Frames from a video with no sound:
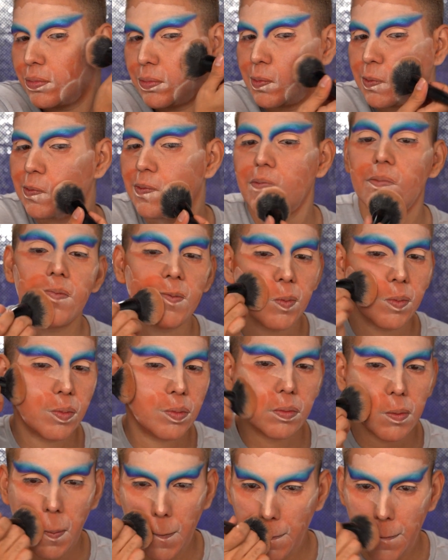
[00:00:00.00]
and moves
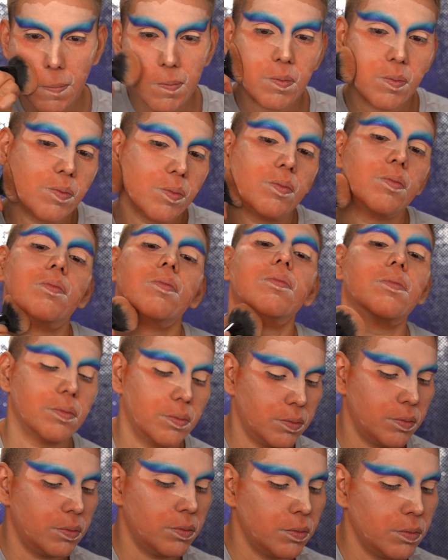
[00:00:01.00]
around once I apply
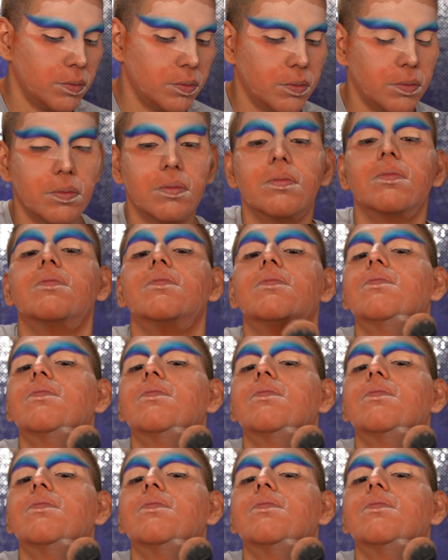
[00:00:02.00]
foundation.